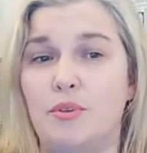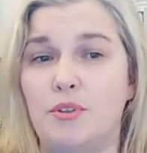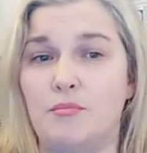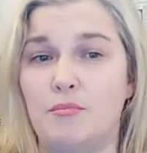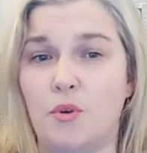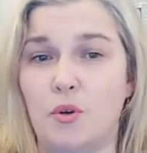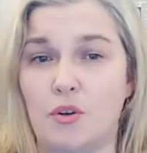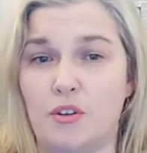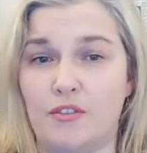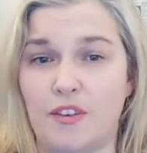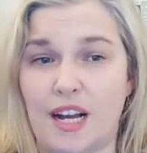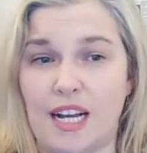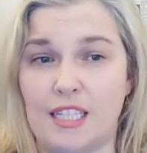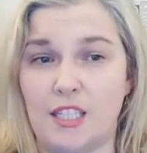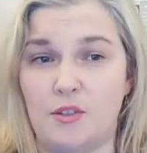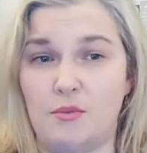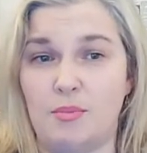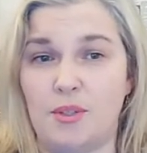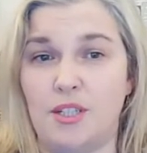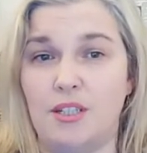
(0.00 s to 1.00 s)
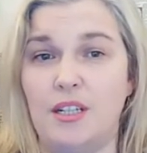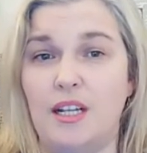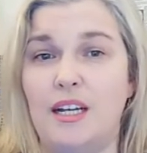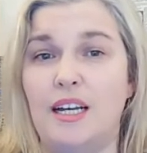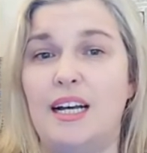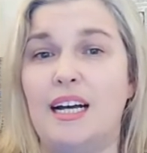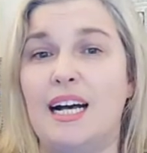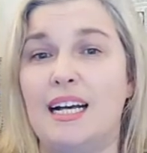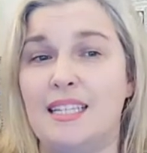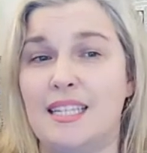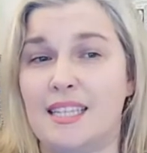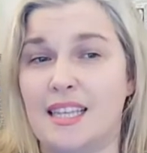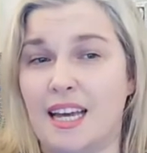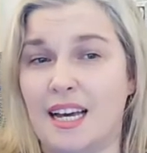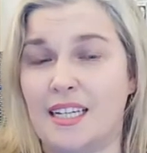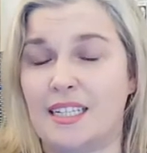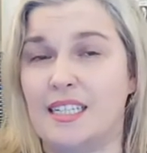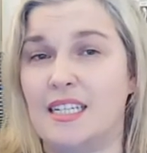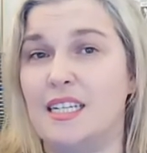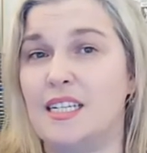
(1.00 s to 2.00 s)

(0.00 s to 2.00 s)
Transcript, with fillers: but more valuable has that